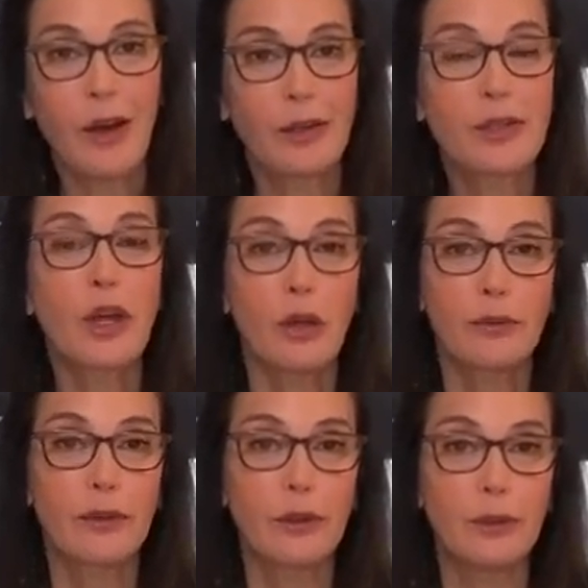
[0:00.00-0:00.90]
our
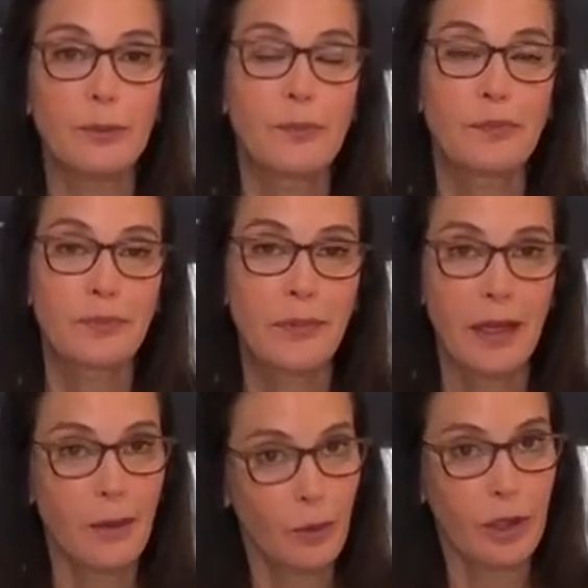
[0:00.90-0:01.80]
tofu
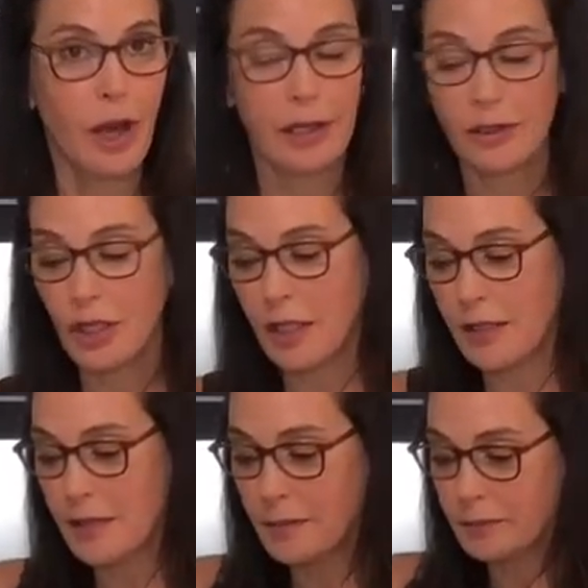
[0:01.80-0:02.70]
ricotta
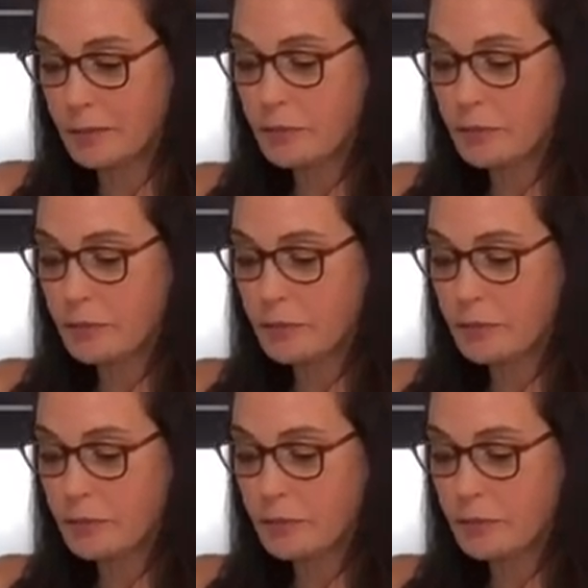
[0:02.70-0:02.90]
cheese.